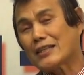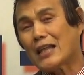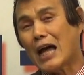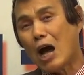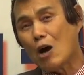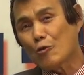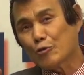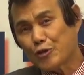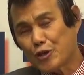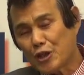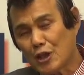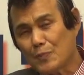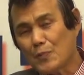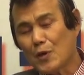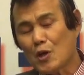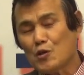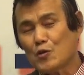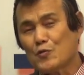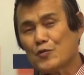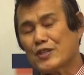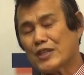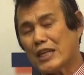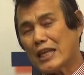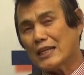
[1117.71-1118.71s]
out demon,
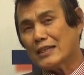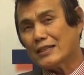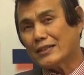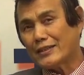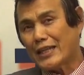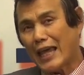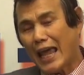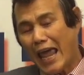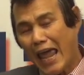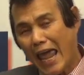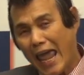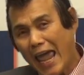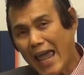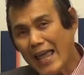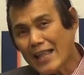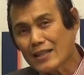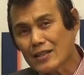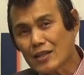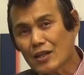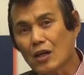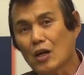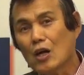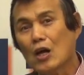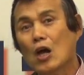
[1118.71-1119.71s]
you seek the
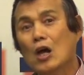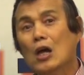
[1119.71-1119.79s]
hand,